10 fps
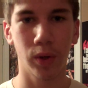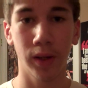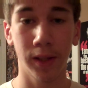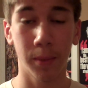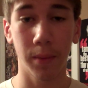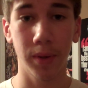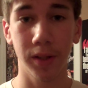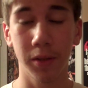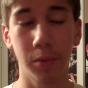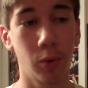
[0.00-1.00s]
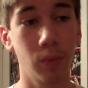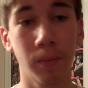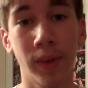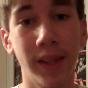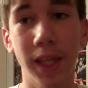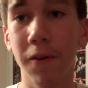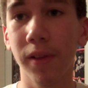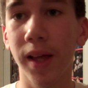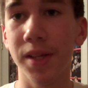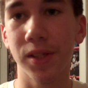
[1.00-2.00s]
storyline in my opinion, but
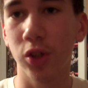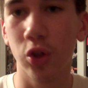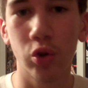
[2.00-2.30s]
nevertheless,